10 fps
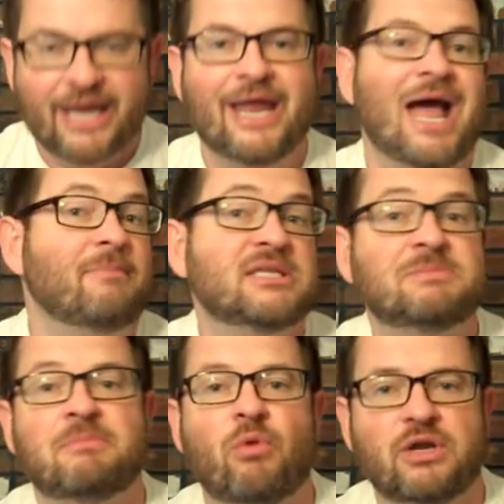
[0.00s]
It
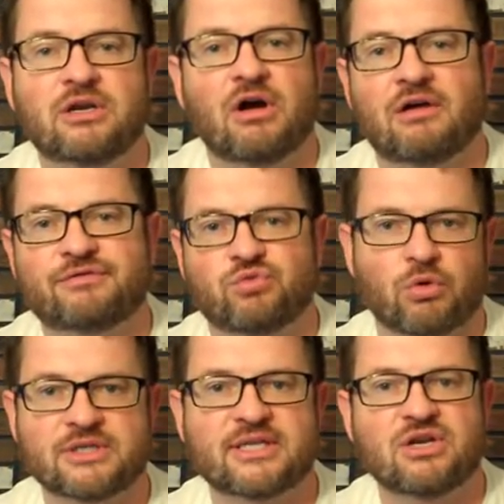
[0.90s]
happens to be pointed off
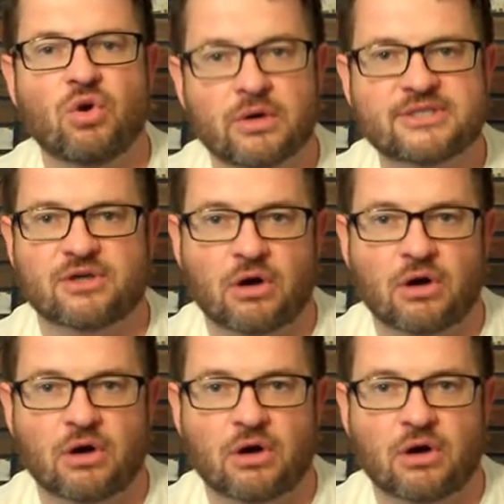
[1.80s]
towards the North